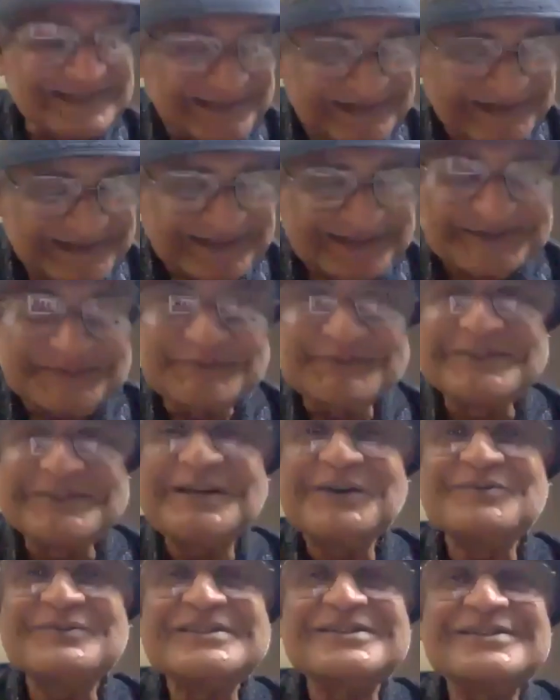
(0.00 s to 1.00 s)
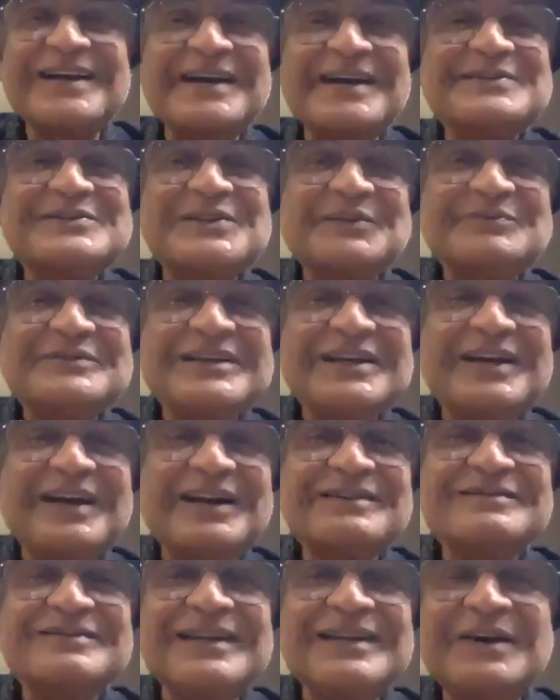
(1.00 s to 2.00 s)
And we have a science of the
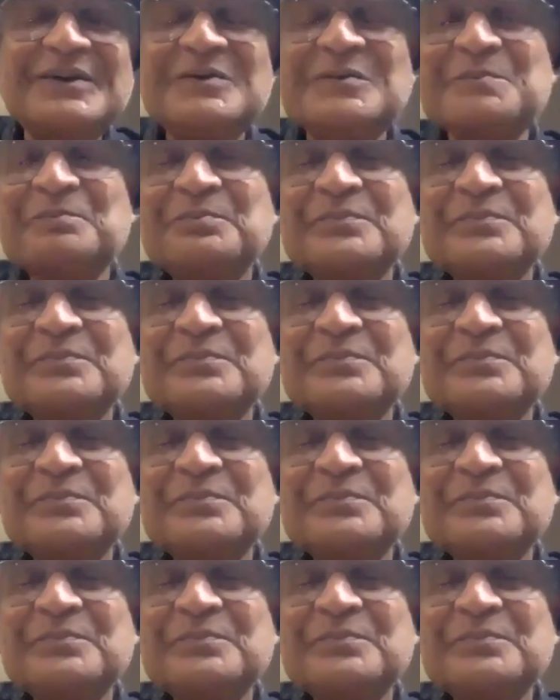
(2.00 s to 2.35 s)
heart now.